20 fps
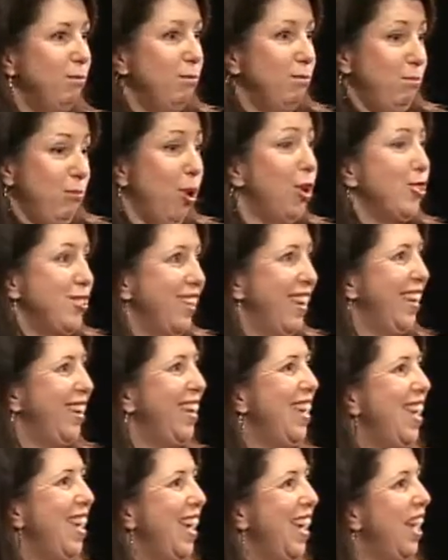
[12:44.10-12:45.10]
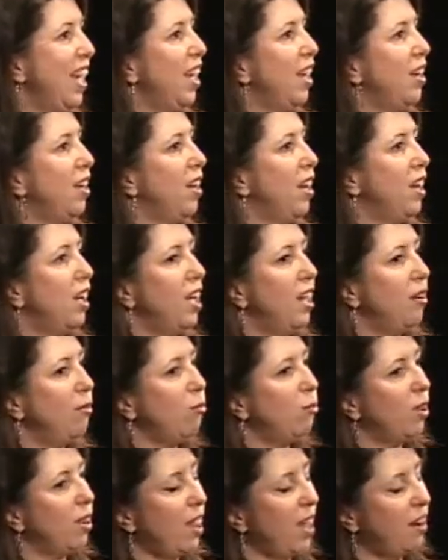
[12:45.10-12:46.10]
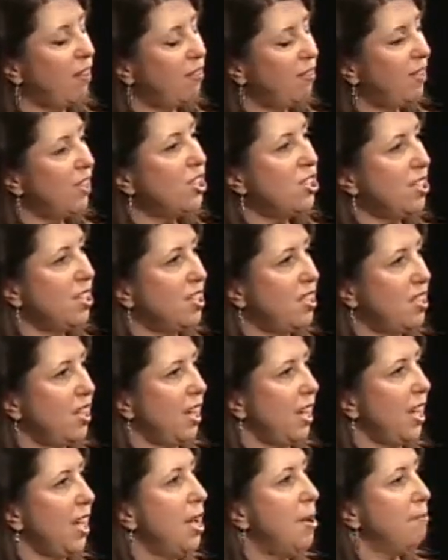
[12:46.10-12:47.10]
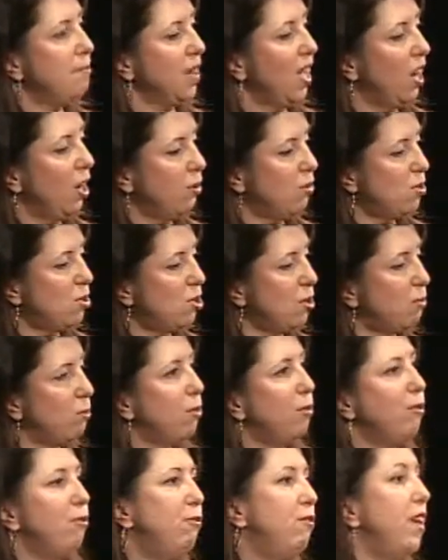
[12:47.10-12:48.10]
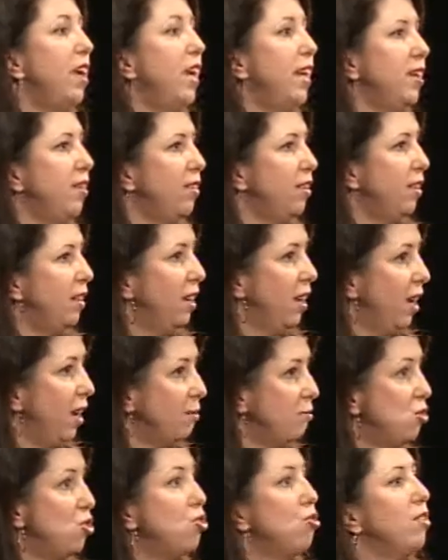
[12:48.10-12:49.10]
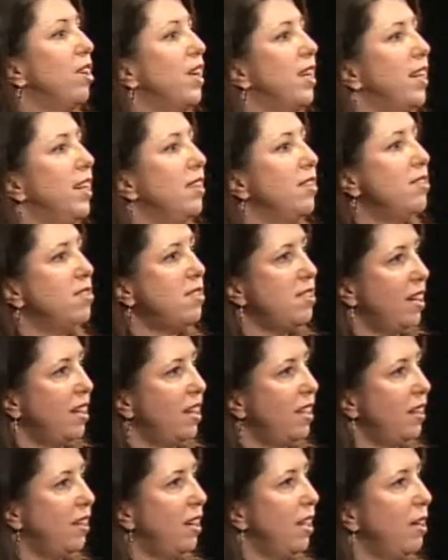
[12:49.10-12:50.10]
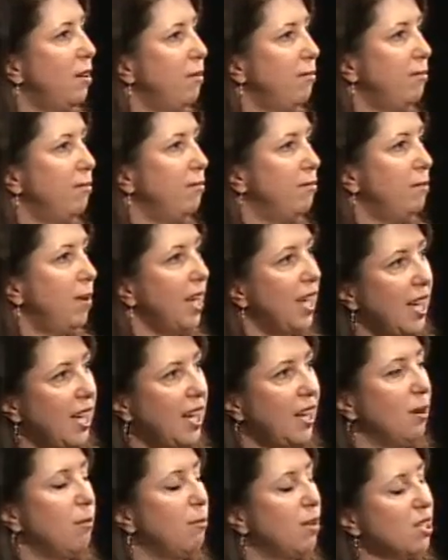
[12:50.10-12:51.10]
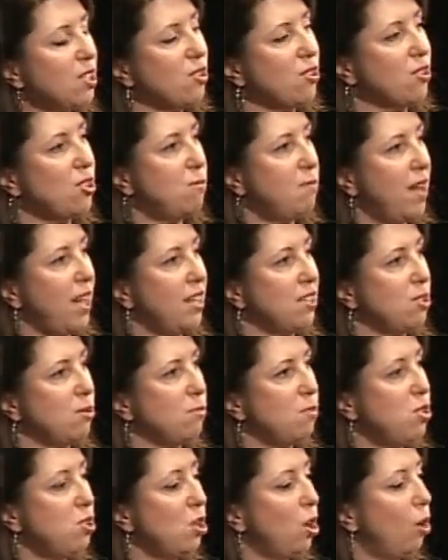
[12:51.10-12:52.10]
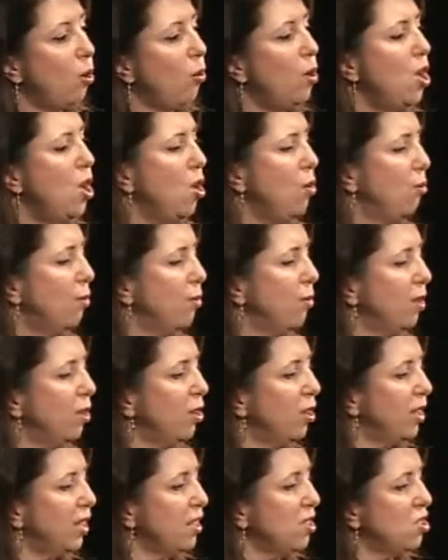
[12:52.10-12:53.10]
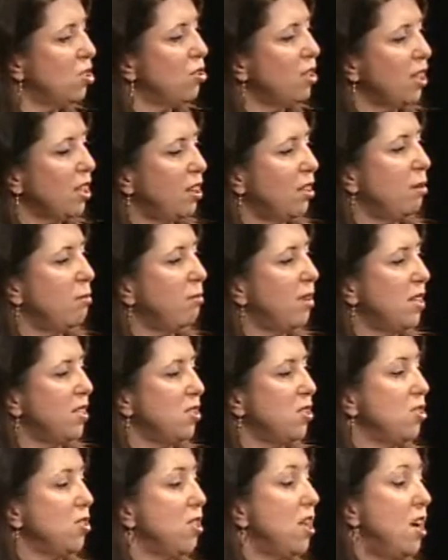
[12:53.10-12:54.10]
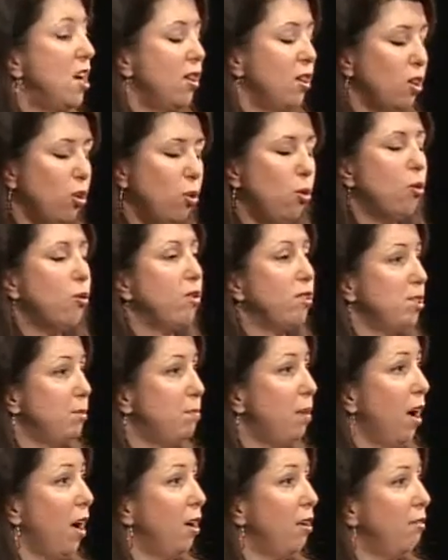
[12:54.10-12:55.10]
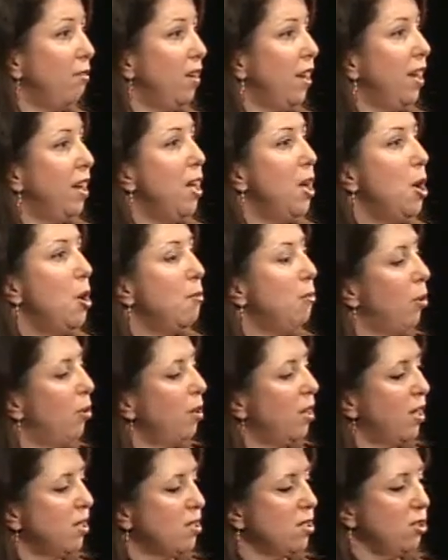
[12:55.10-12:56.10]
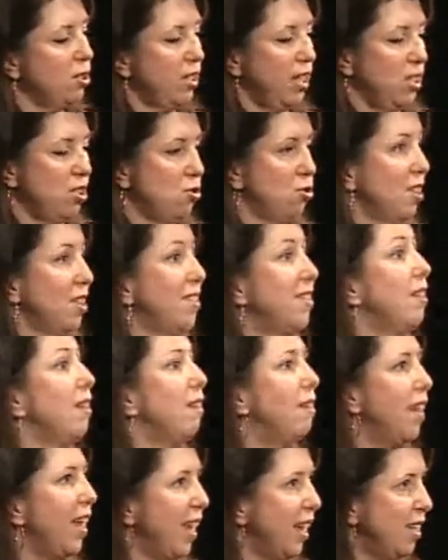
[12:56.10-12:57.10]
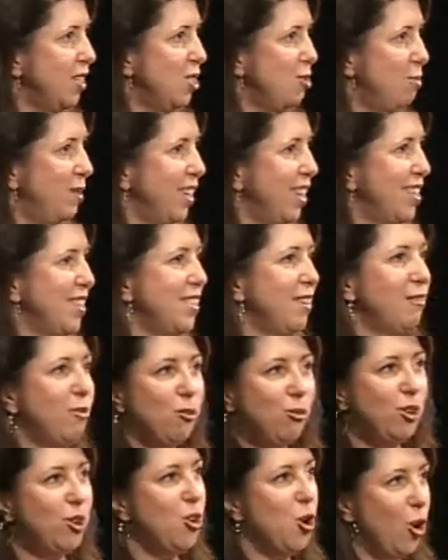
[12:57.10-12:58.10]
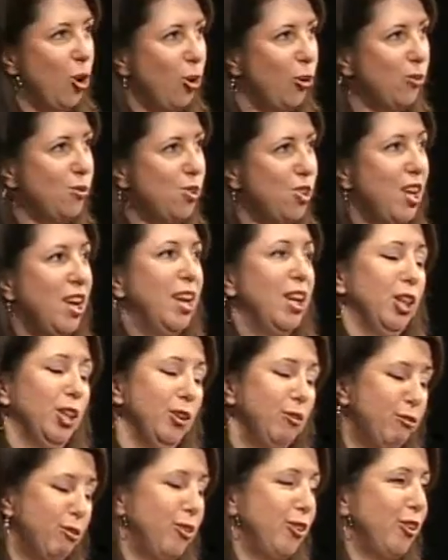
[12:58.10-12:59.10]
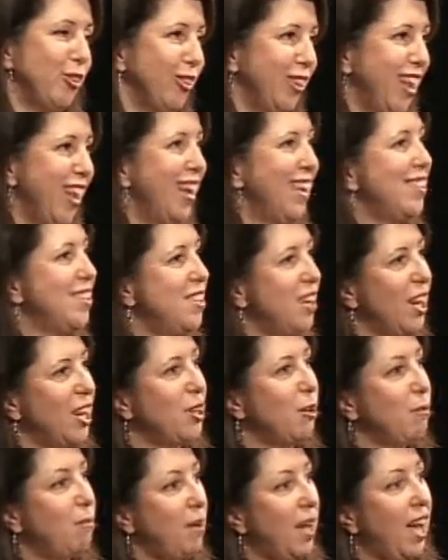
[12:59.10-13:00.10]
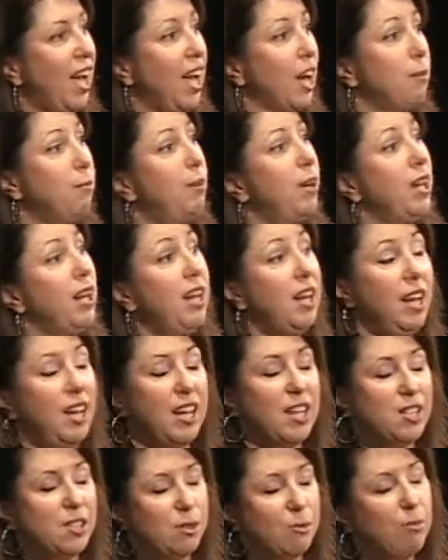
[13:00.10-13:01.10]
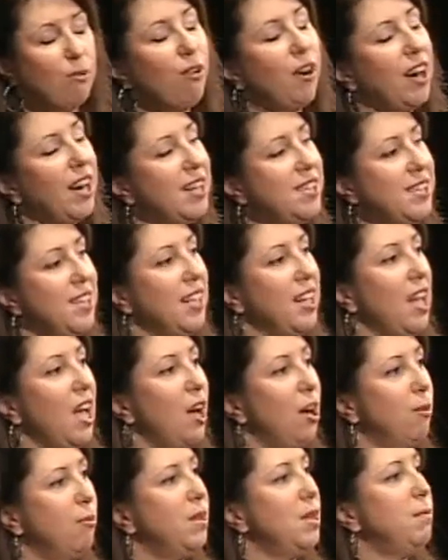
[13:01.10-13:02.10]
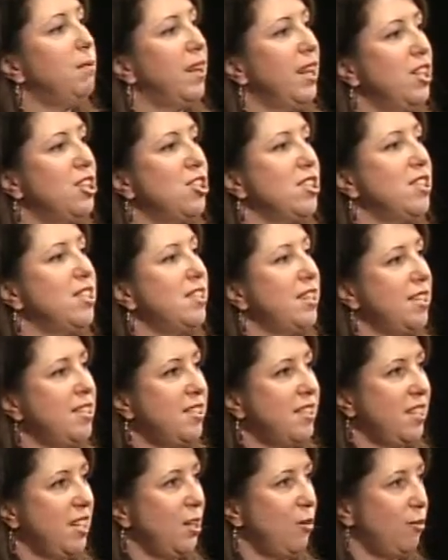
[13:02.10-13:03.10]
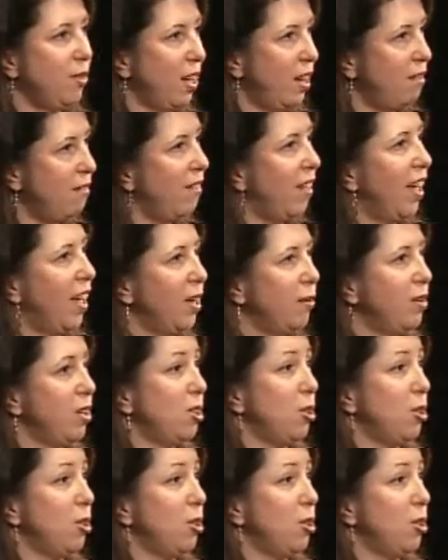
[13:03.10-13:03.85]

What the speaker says: person. And that efficiency helps to prevent strains and pain and muscle spasms. So when we look at strengthening the muscles, the core is a part of it, but we also look at strengthening the legs, because everyone knows lift with your legs, not your back. But it's surprising how many patients I see when I evaluate